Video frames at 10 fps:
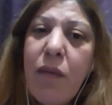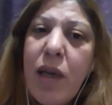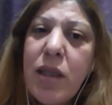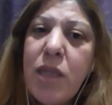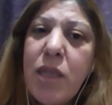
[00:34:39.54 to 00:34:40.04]
is
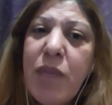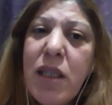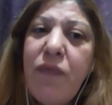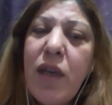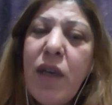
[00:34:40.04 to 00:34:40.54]

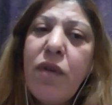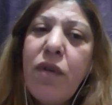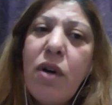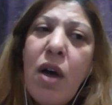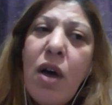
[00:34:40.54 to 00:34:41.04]
specific
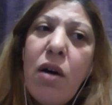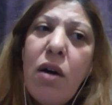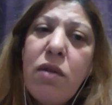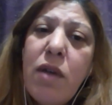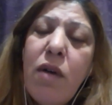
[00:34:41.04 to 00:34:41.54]
for
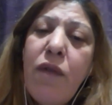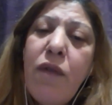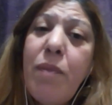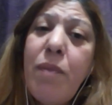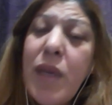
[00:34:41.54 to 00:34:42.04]

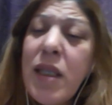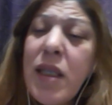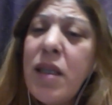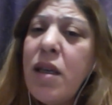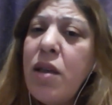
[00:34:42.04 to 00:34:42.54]
the
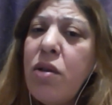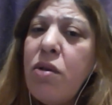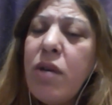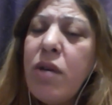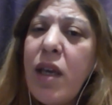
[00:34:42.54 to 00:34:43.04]
piston,
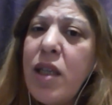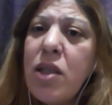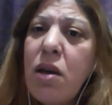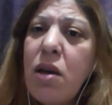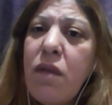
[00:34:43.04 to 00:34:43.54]
the kinds
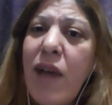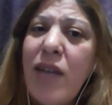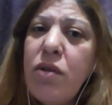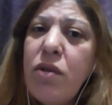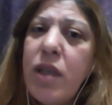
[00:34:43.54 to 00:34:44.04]
of
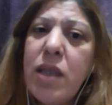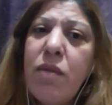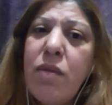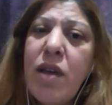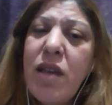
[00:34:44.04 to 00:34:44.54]
aneurysm.
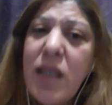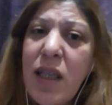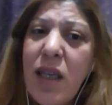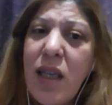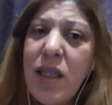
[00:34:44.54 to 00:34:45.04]
This
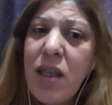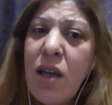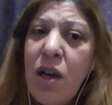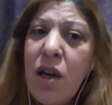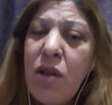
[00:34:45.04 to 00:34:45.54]
is
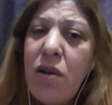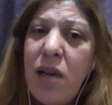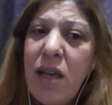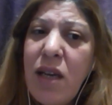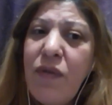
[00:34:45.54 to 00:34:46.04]
the
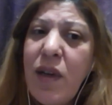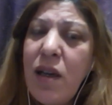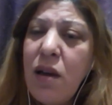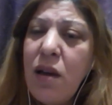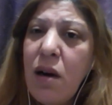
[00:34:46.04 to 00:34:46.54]

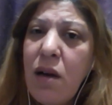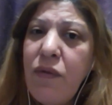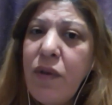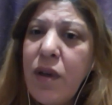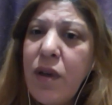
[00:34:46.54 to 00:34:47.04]
level of
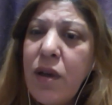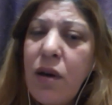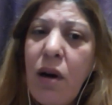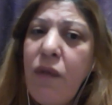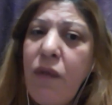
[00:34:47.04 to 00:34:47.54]

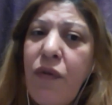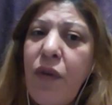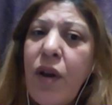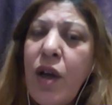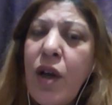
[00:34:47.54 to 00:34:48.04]

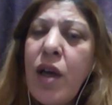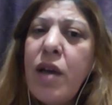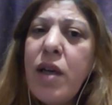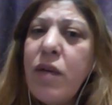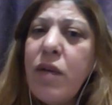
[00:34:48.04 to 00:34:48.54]

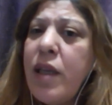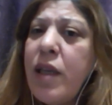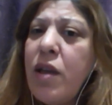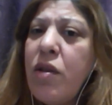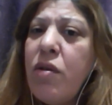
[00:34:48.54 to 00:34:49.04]

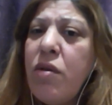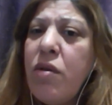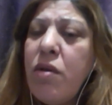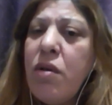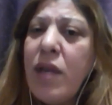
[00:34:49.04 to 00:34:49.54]
knowing the
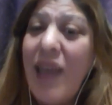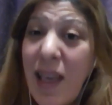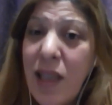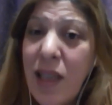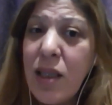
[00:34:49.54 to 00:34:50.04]

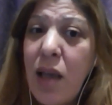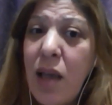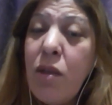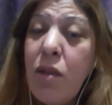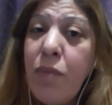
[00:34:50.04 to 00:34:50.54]
kinds
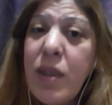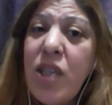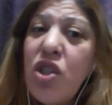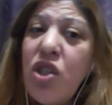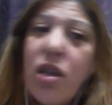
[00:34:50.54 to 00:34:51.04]
and the
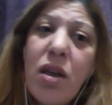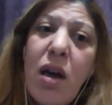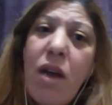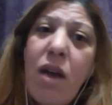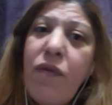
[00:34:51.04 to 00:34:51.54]
position
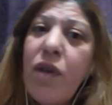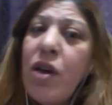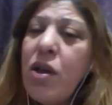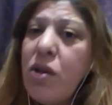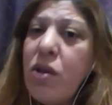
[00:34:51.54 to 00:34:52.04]
of
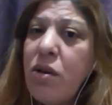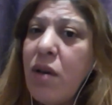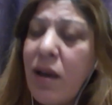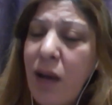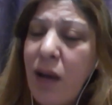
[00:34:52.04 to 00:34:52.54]
the
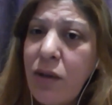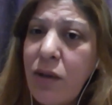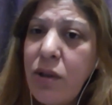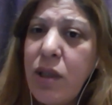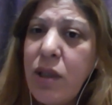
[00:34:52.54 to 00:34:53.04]

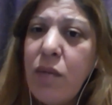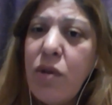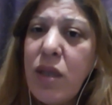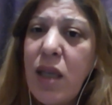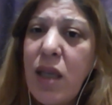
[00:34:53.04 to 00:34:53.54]
aneurysm, the
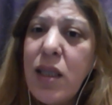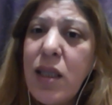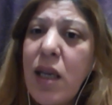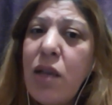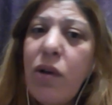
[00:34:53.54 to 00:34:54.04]
size
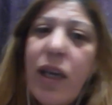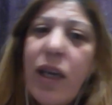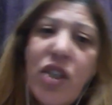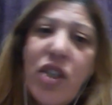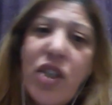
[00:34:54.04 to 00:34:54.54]
and
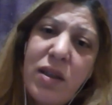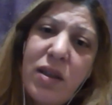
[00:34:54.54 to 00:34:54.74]
location.